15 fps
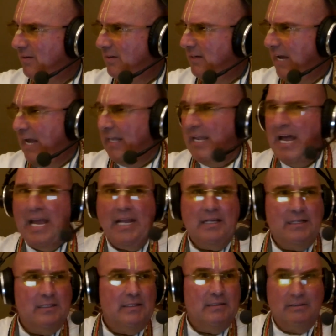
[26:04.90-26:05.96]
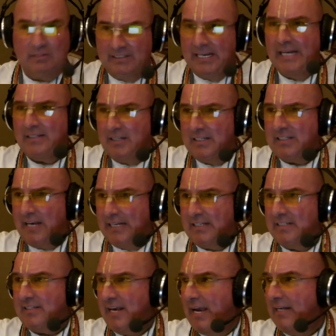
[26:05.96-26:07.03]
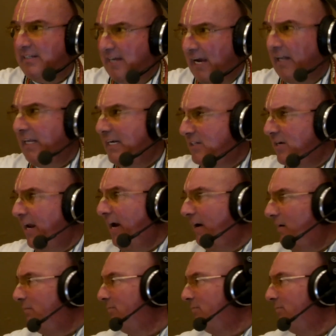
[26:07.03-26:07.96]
Not like, it's hate to say it, Delhi's air,